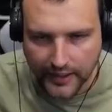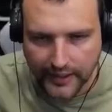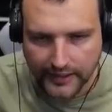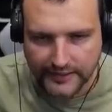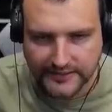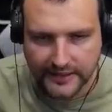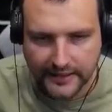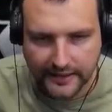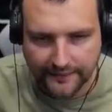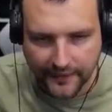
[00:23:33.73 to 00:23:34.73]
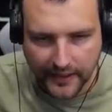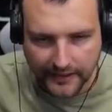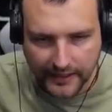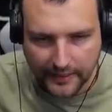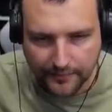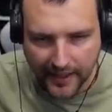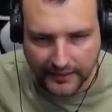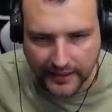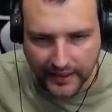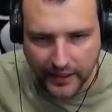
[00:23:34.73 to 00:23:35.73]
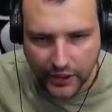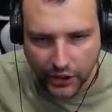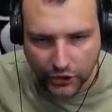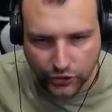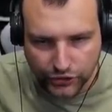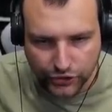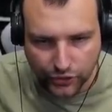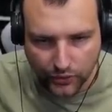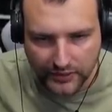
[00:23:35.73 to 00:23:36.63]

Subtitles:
it is significantly better to shoot